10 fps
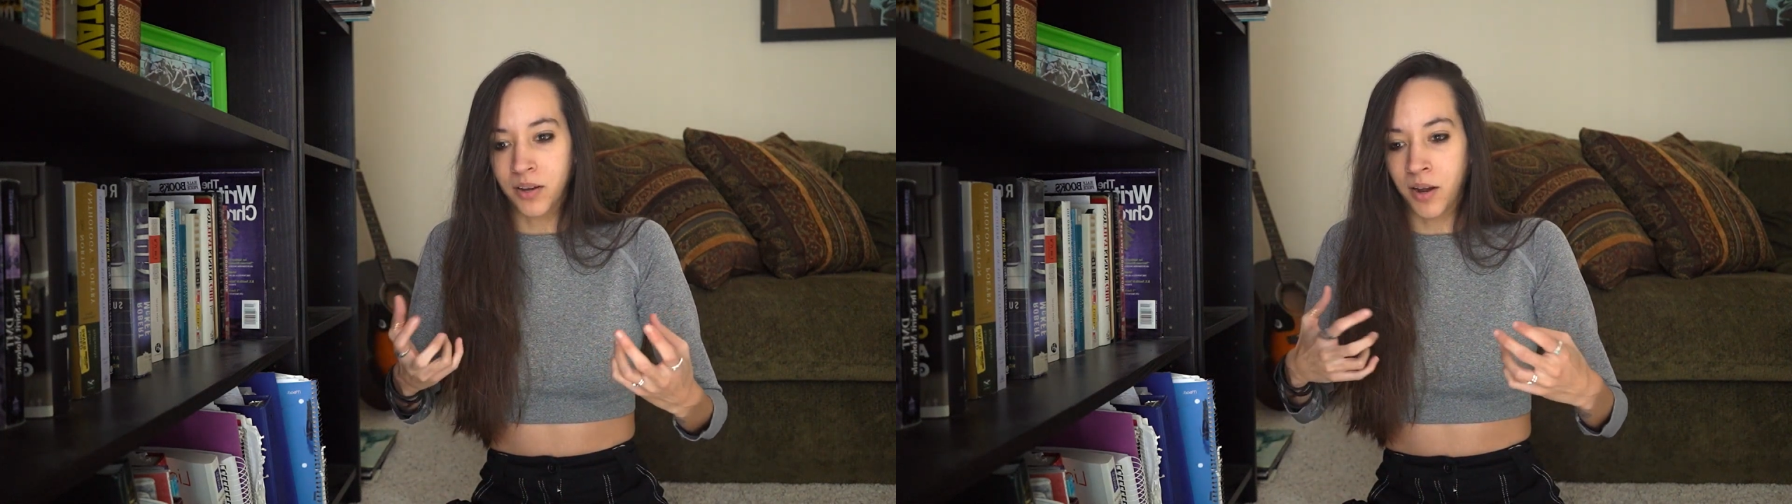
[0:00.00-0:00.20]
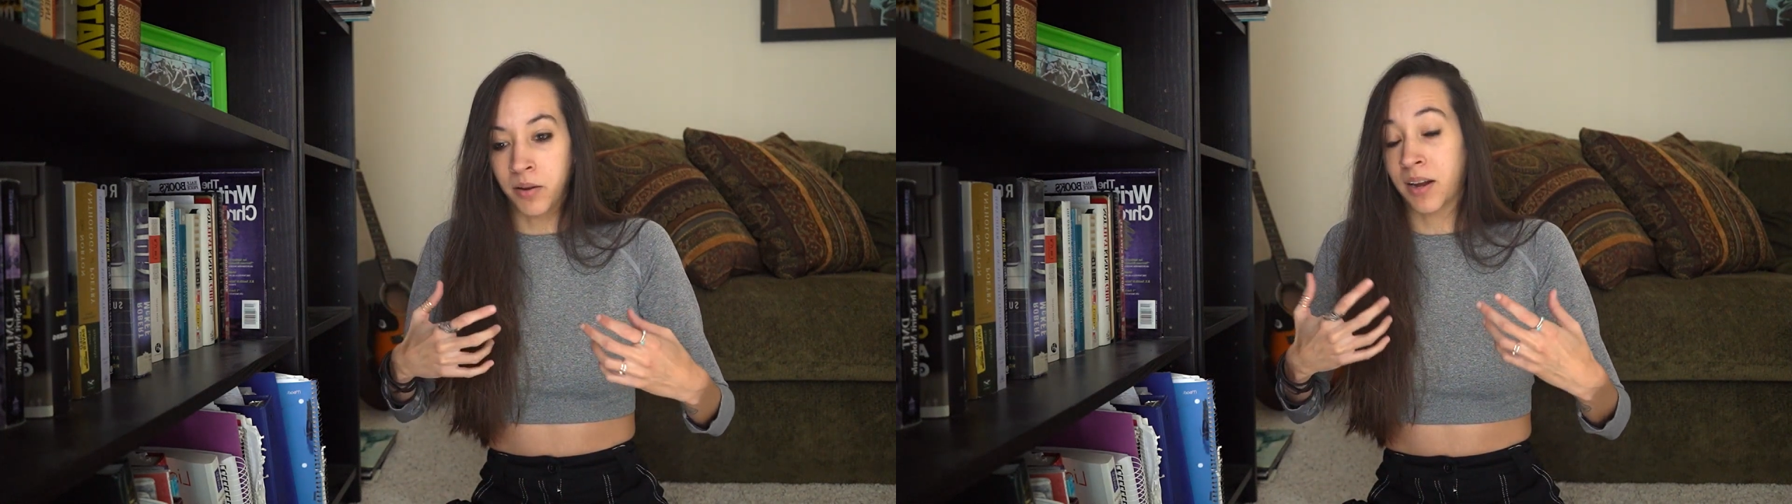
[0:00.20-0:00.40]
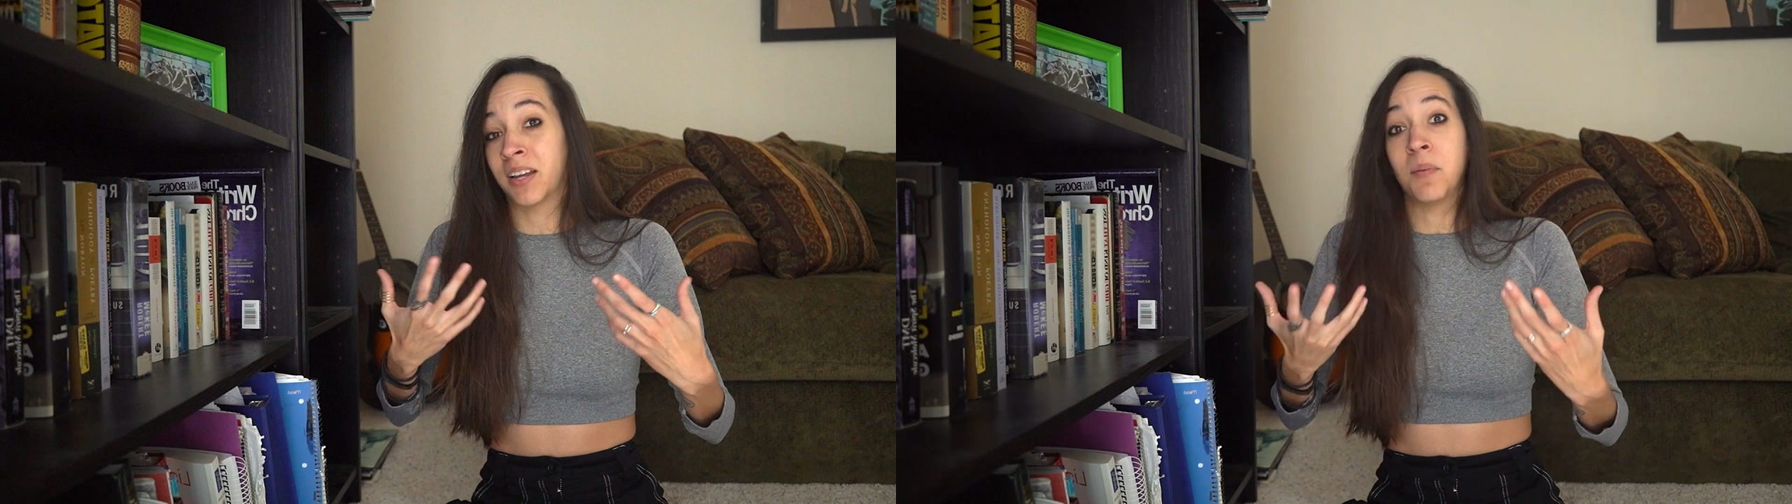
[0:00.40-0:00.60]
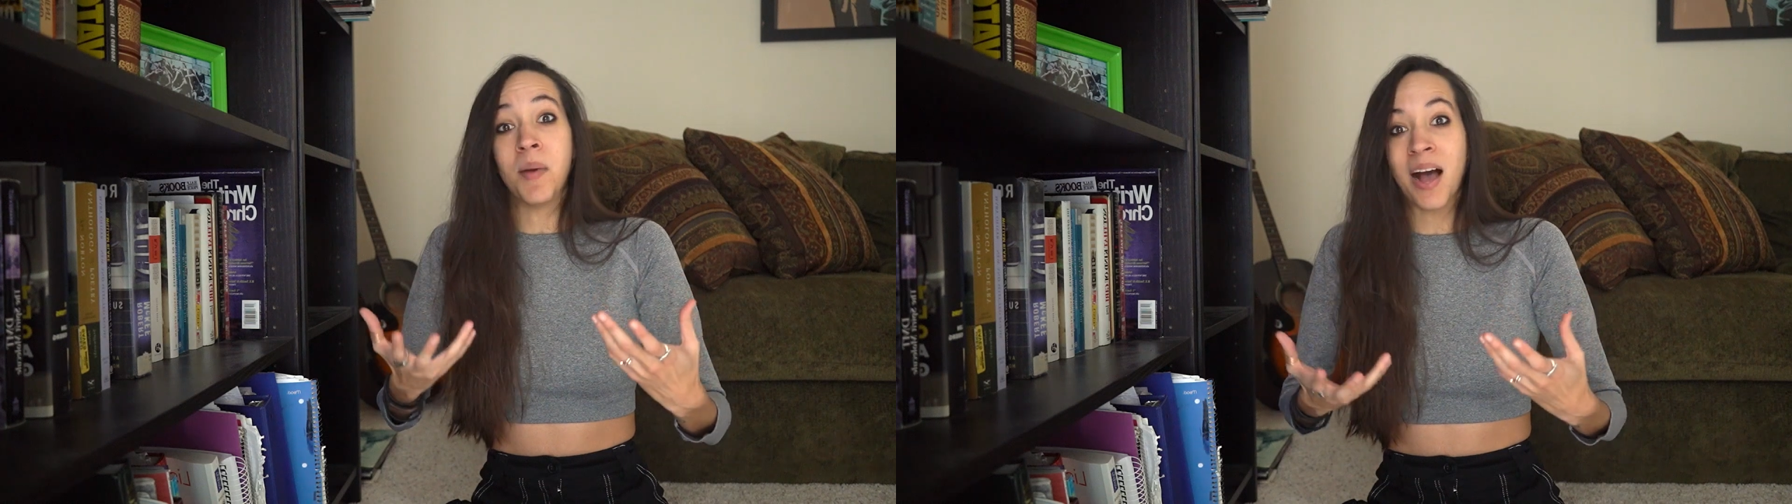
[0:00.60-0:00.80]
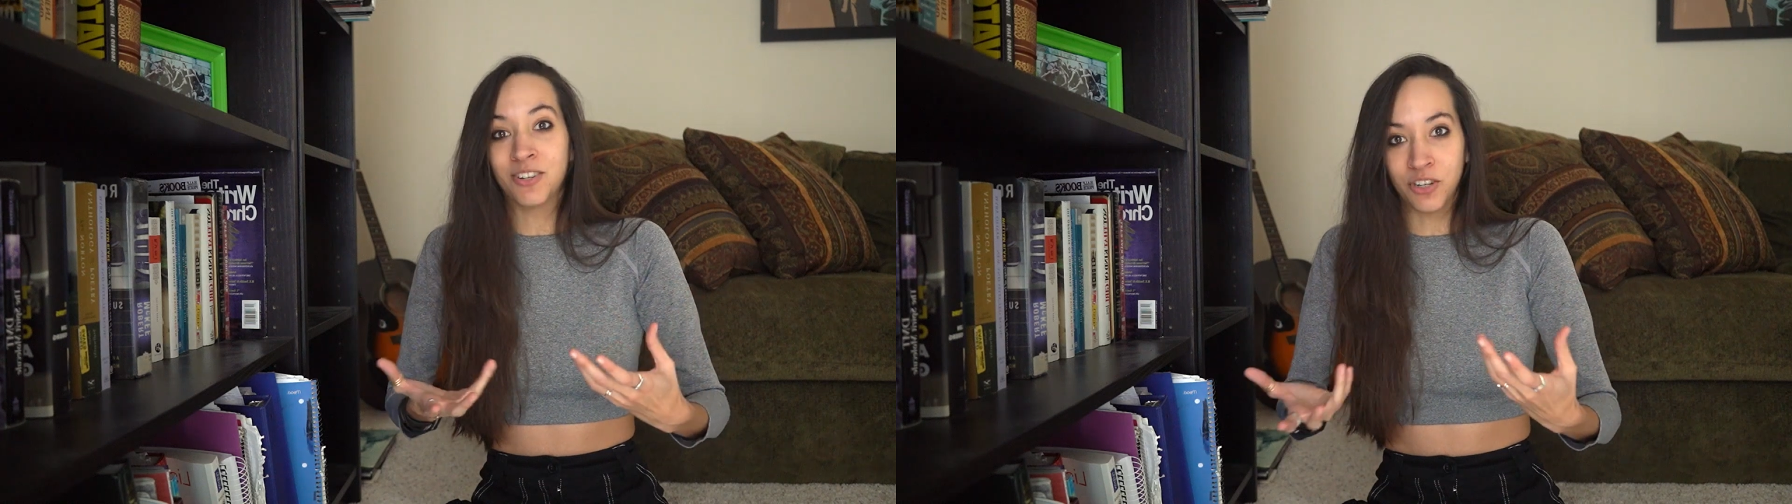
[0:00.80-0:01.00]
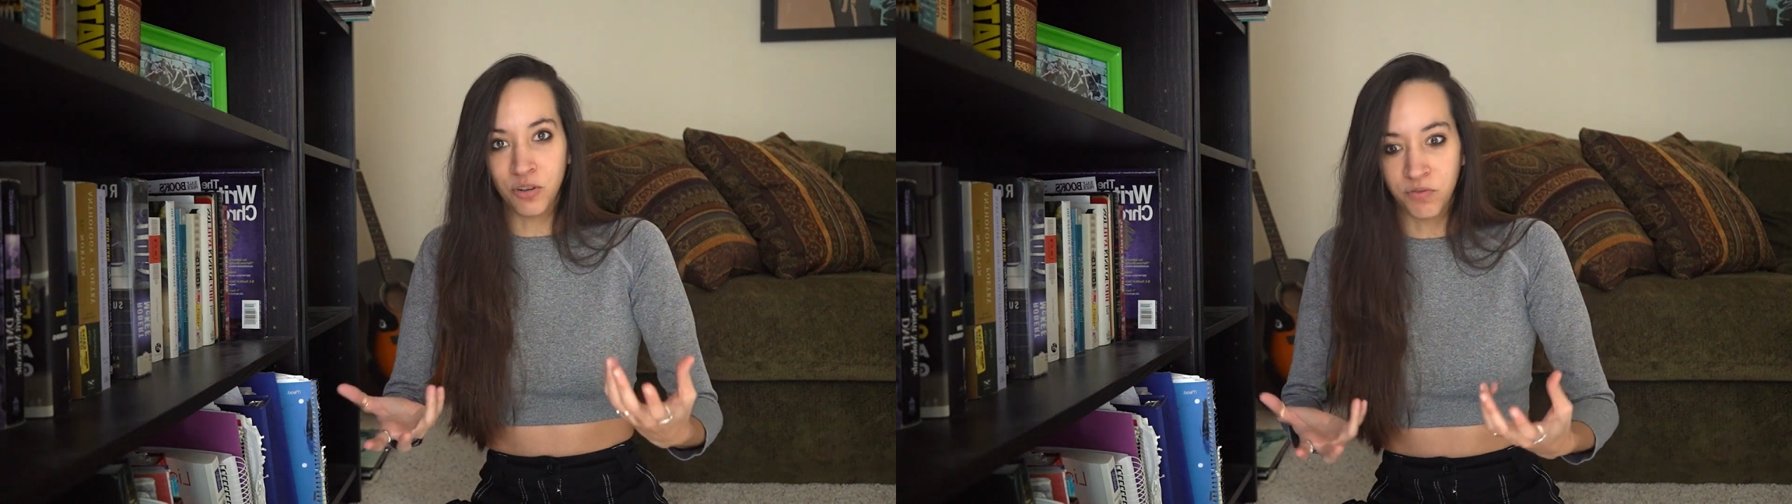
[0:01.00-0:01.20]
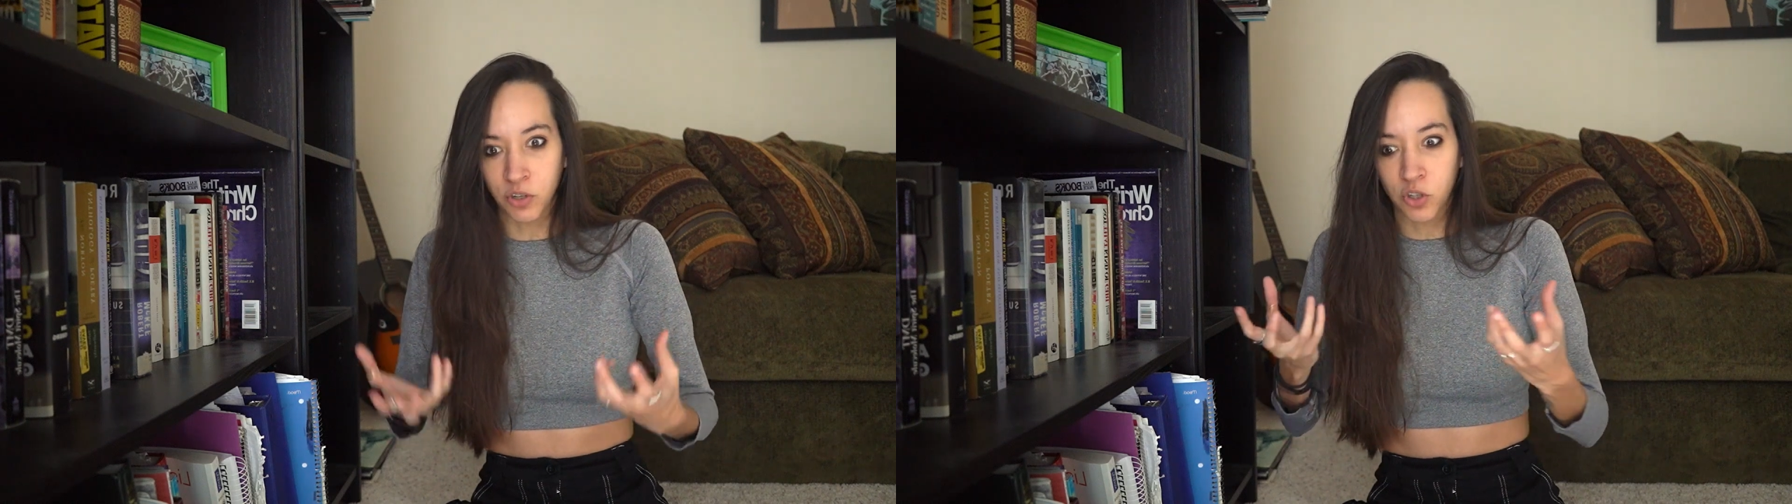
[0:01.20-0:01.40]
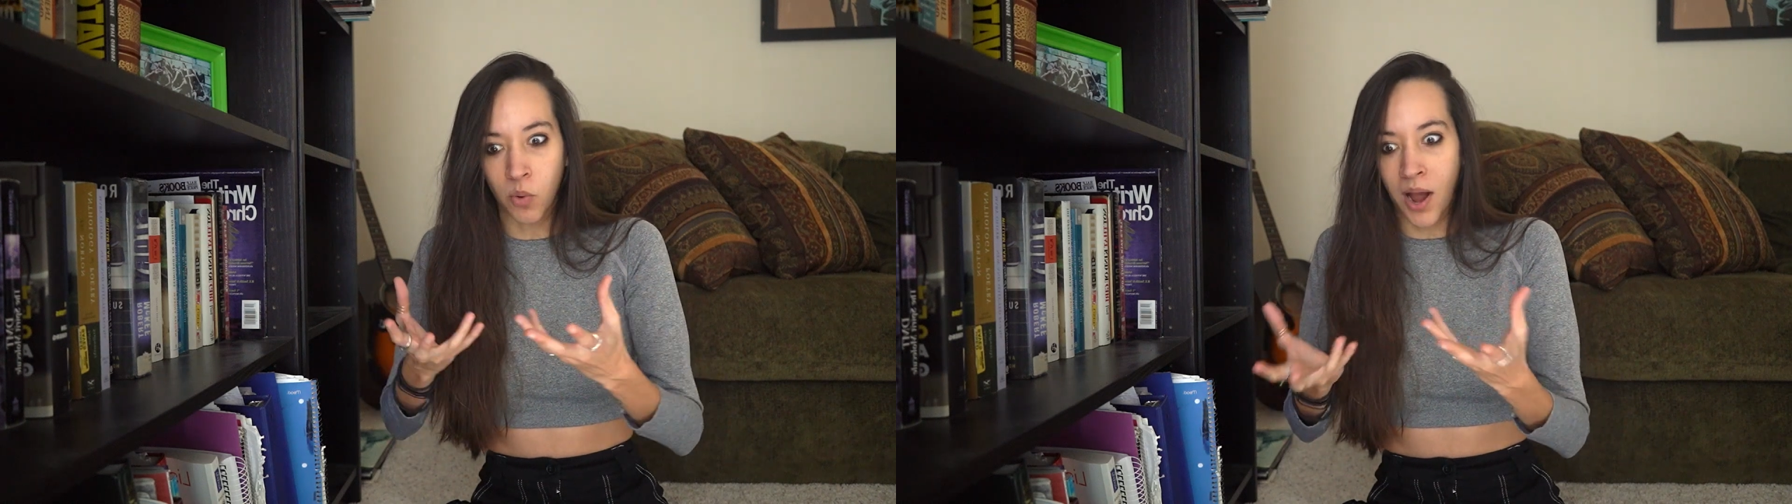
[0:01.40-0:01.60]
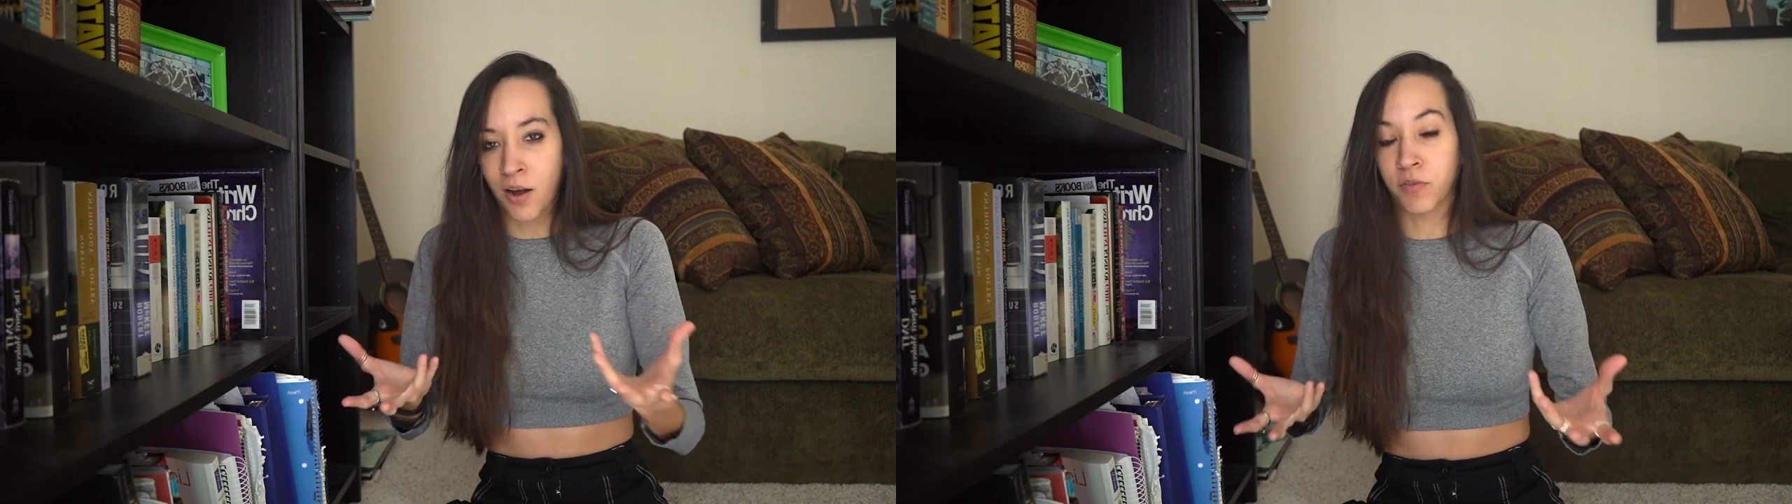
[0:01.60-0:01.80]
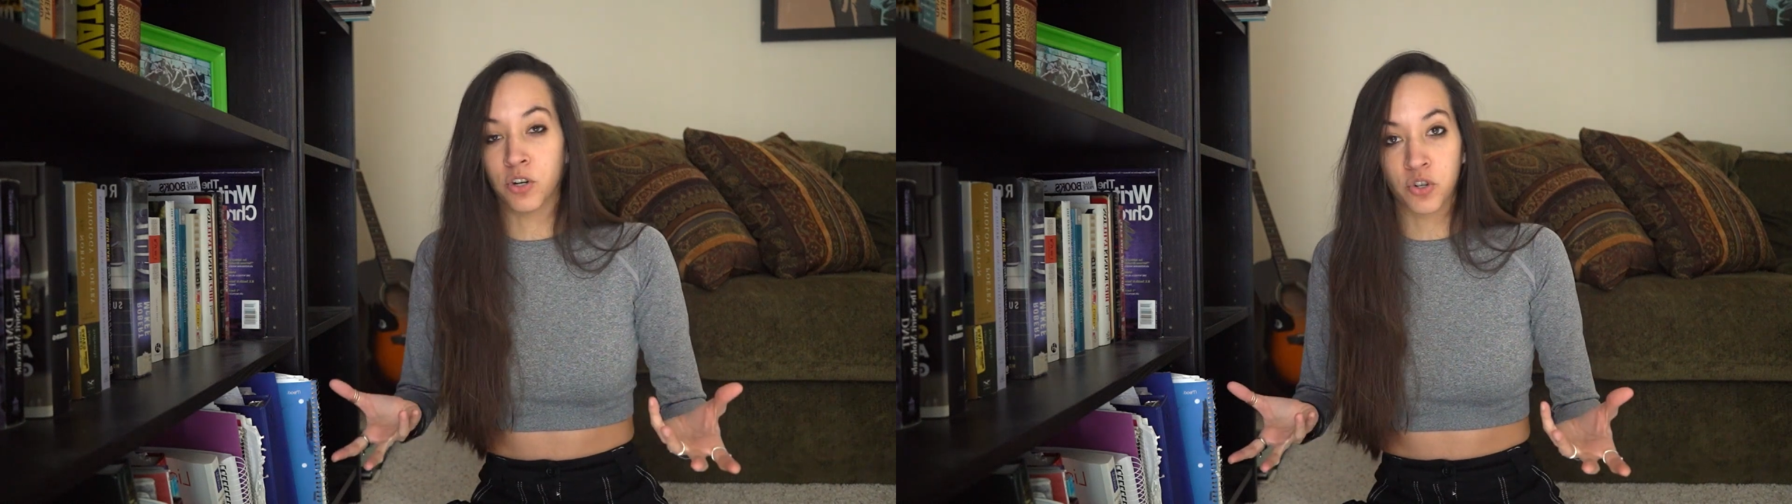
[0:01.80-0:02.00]
I, I can imagine you'd feel so out
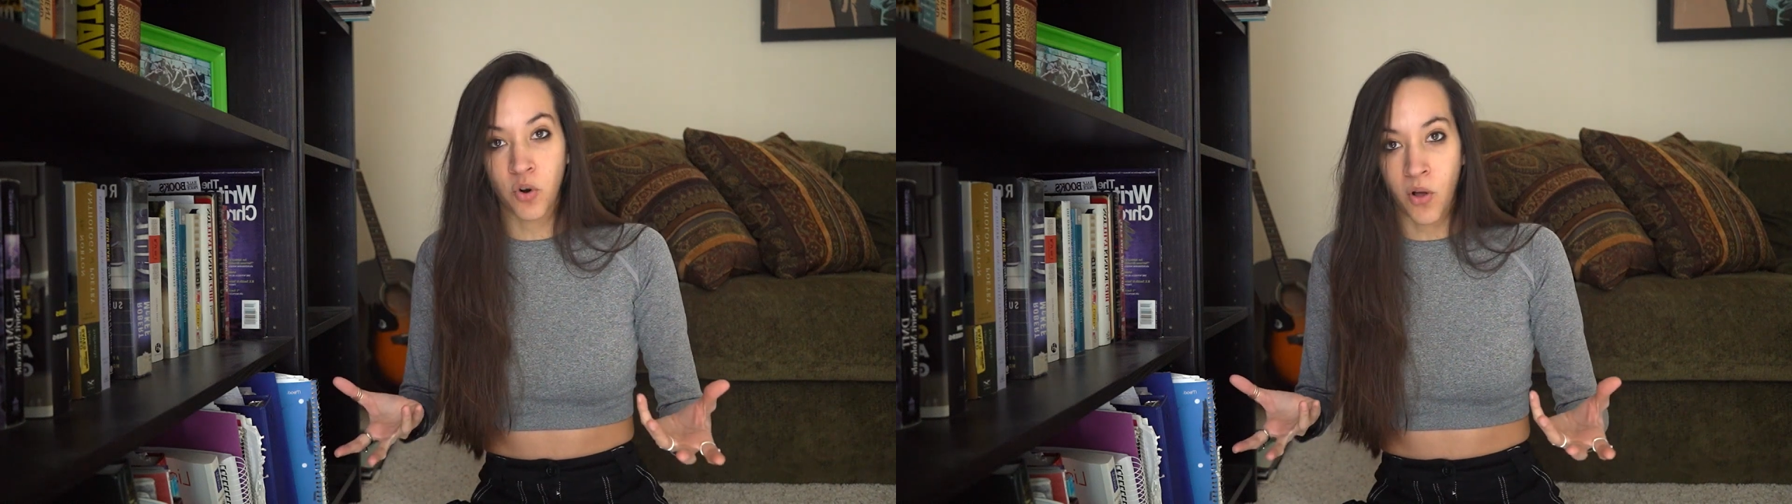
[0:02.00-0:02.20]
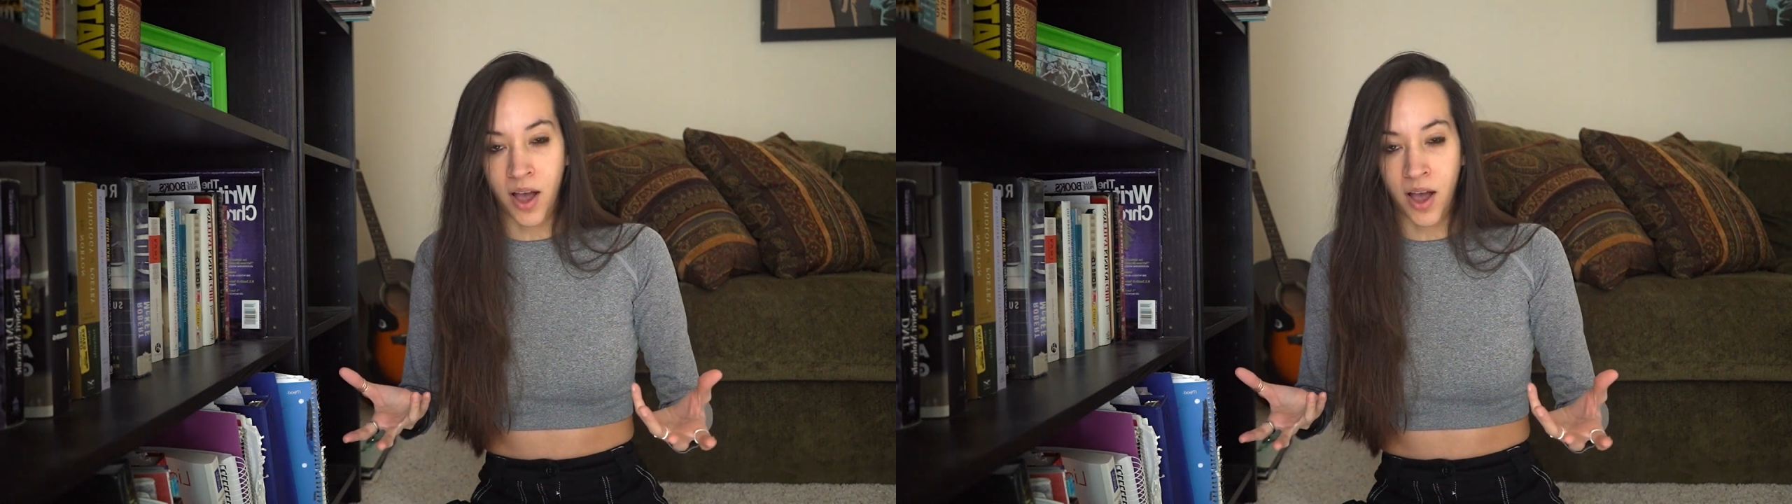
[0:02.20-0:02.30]
of control.